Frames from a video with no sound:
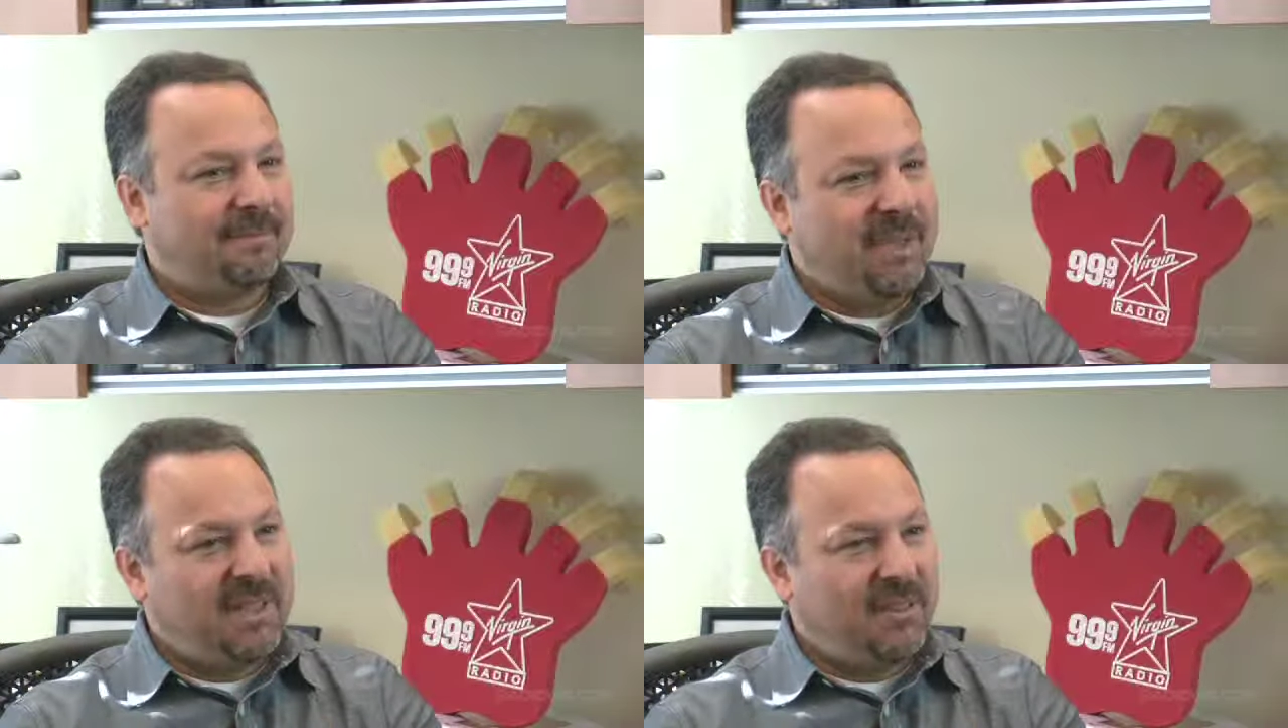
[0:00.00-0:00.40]

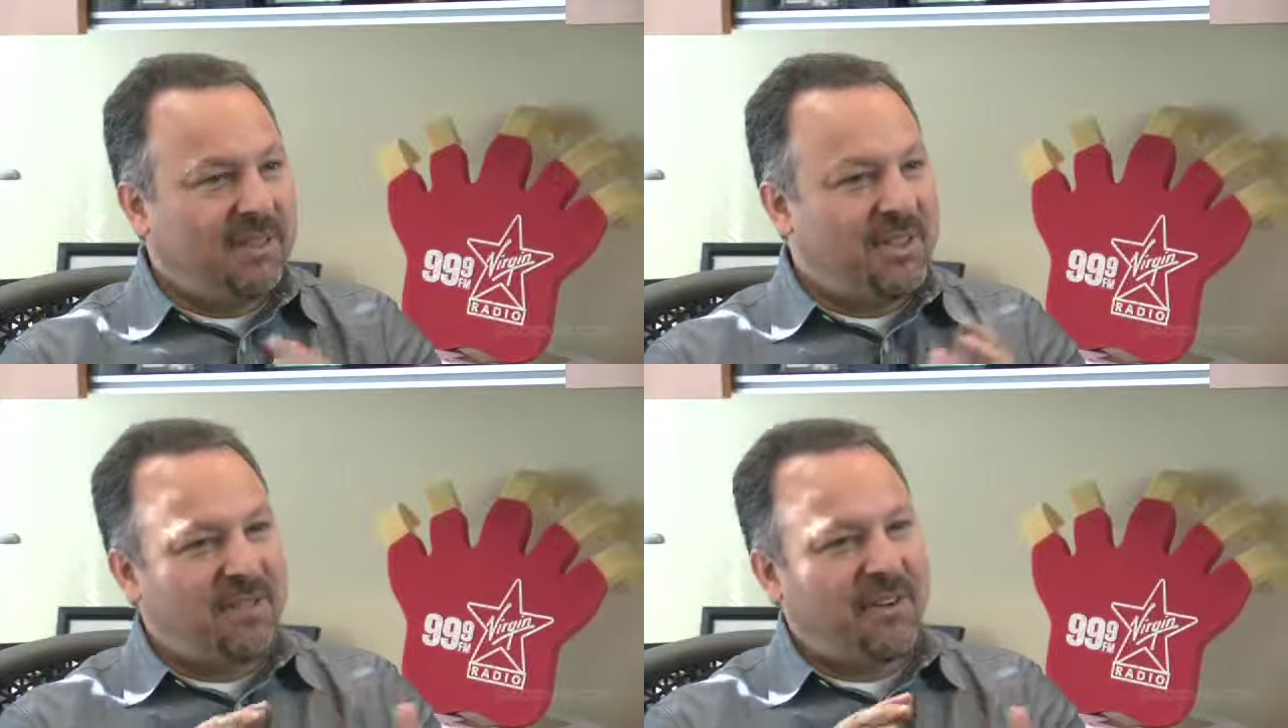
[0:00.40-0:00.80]
been here
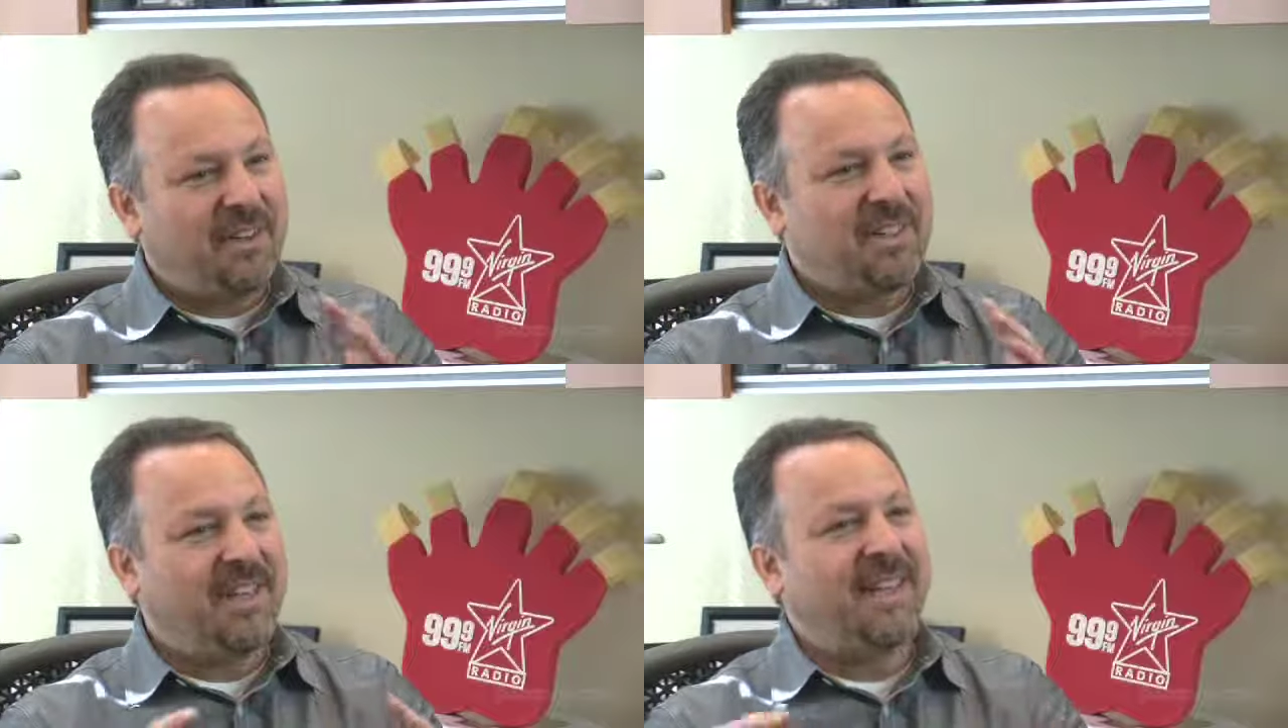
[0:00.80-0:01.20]
in its
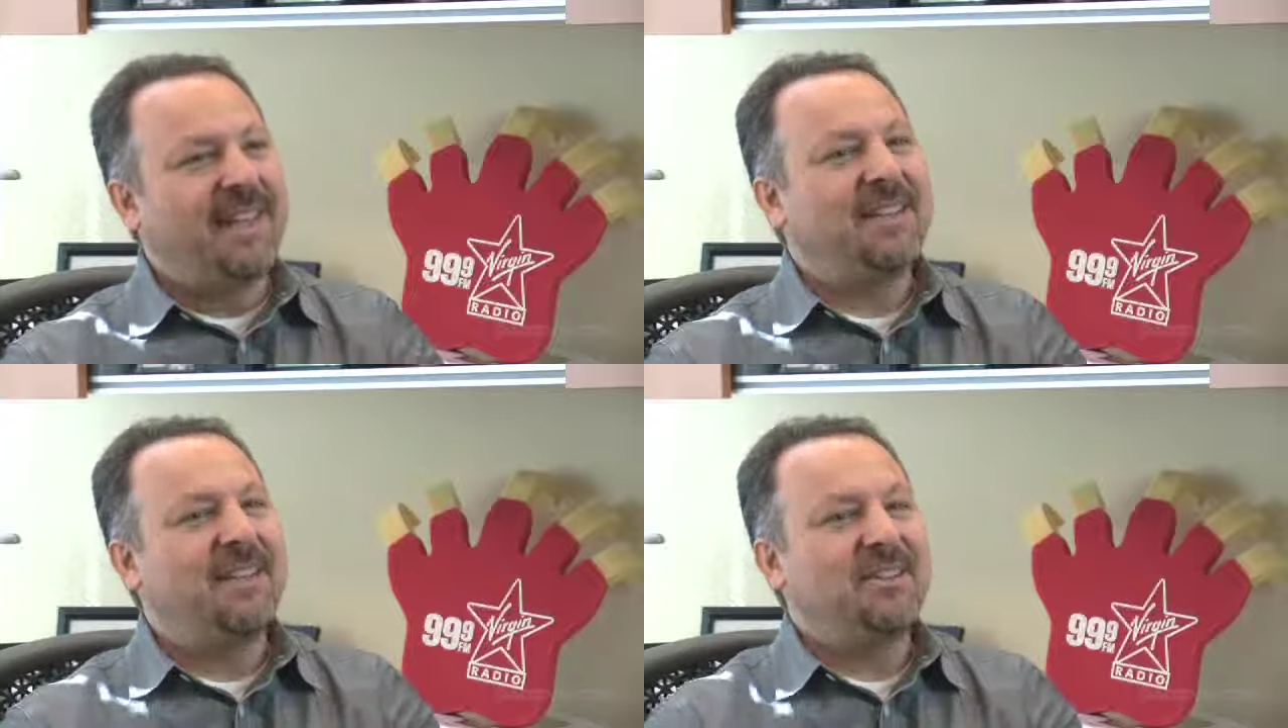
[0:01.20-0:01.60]
various
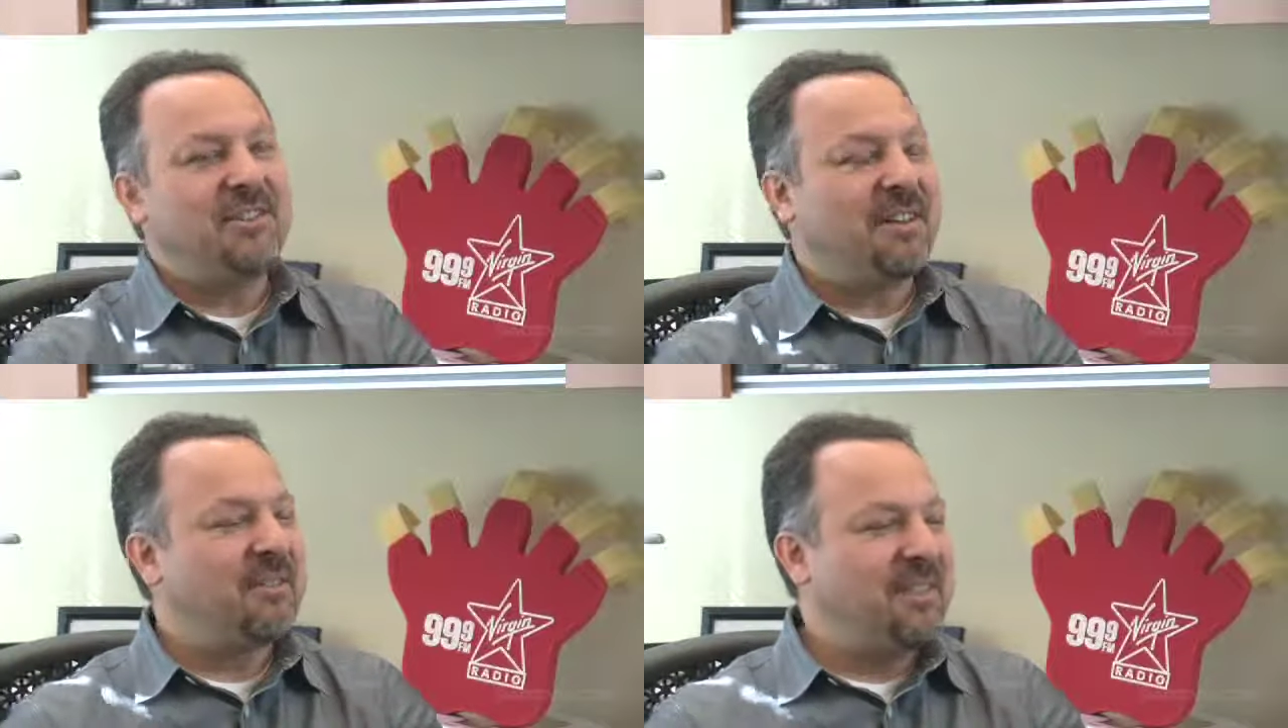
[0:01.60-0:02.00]

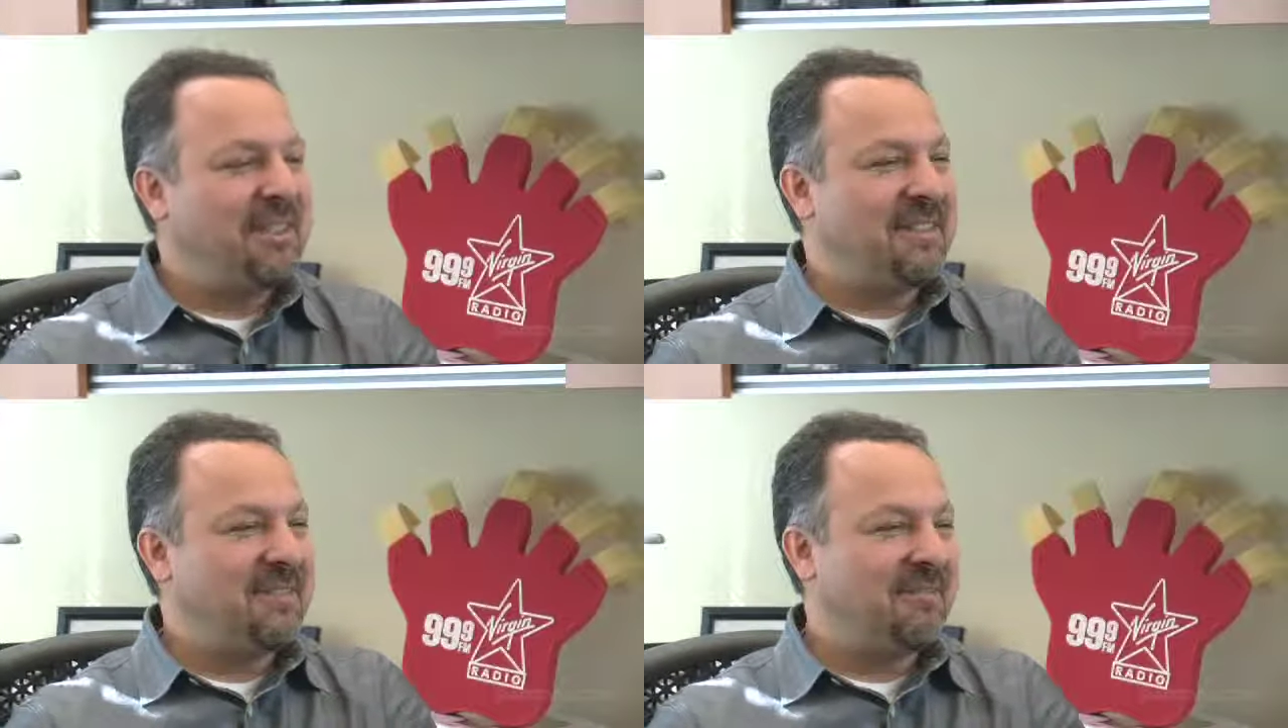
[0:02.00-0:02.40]
incantations ever
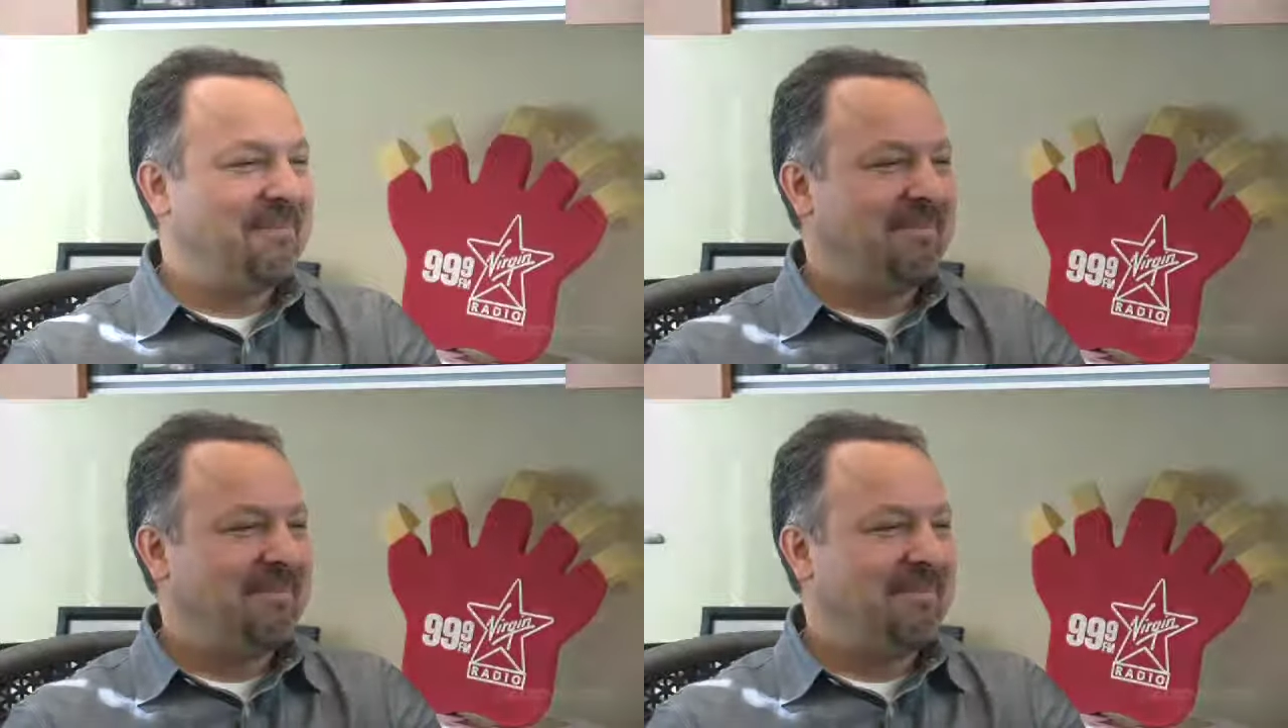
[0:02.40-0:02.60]
since.